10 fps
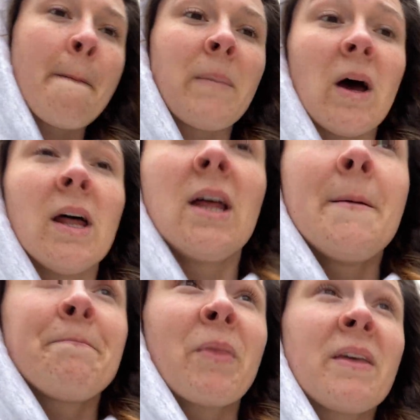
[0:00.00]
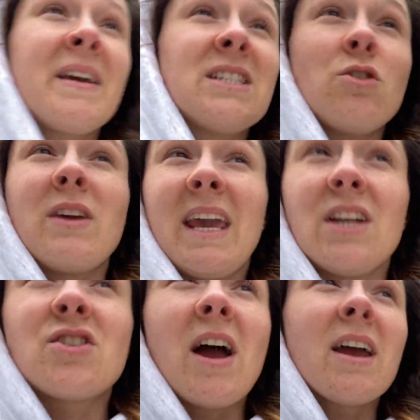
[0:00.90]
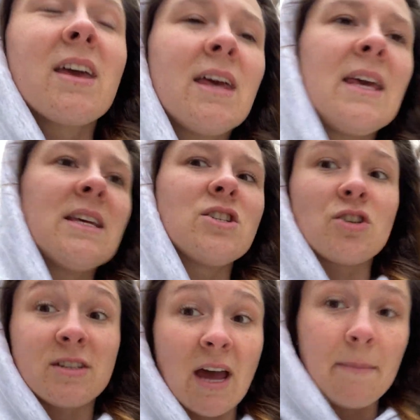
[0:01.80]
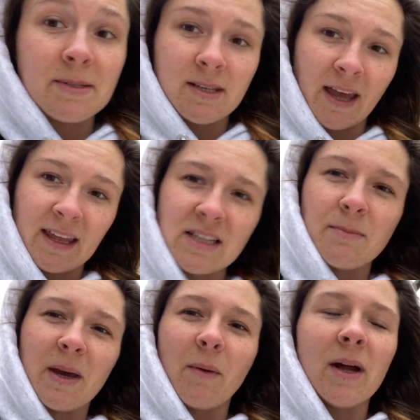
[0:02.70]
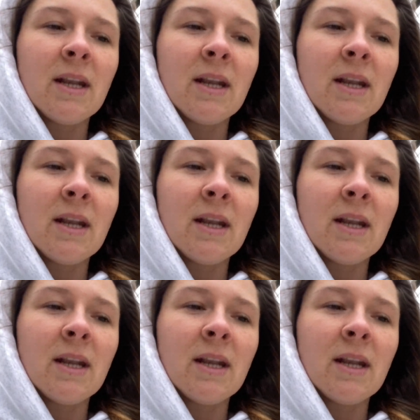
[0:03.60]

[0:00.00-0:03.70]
But things that you can track is your steps. Like that's a big one.